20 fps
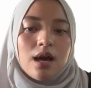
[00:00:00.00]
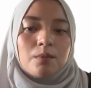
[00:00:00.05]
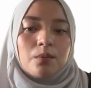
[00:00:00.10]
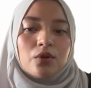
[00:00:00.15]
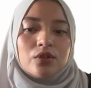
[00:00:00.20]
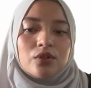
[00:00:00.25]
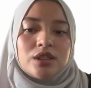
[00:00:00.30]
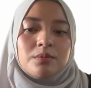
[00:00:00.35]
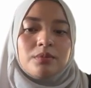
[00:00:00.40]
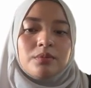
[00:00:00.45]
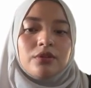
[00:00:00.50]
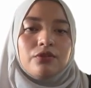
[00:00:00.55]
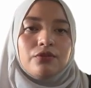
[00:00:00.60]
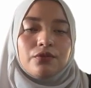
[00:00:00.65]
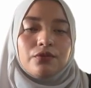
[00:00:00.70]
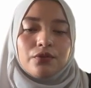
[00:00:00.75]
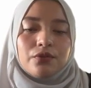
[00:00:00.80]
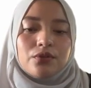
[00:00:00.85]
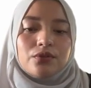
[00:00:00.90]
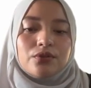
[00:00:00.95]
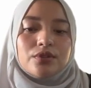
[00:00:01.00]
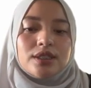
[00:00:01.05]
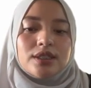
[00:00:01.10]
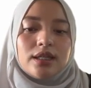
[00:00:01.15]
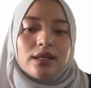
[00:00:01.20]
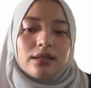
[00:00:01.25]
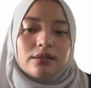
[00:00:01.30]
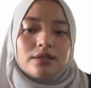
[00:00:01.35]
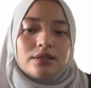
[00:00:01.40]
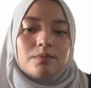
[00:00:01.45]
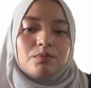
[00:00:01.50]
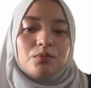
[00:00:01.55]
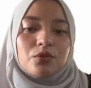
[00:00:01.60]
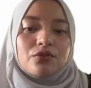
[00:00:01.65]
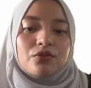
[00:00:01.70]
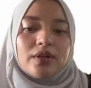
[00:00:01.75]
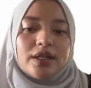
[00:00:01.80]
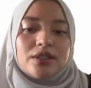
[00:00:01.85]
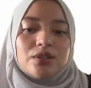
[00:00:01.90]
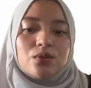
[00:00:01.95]
Portable fuel cells
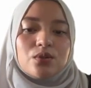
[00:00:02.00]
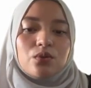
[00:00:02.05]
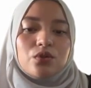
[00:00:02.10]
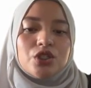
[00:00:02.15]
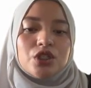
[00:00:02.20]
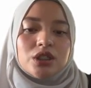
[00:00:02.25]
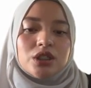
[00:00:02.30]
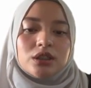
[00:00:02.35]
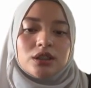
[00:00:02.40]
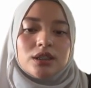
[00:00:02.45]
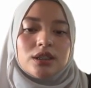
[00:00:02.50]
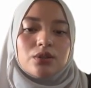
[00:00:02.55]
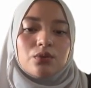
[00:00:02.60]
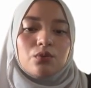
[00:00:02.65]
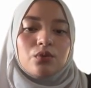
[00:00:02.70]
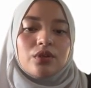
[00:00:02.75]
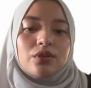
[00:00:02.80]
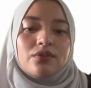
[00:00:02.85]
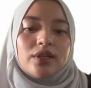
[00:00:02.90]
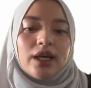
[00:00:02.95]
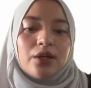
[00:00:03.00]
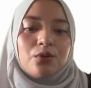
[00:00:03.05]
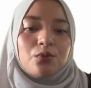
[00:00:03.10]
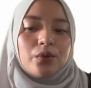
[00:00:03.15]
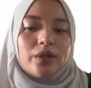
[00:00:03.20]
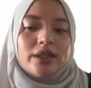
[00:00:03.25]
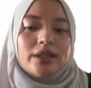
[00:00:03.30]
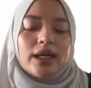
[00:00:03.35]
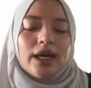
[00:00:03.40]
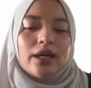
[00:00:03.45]
provide soldiers with lightweight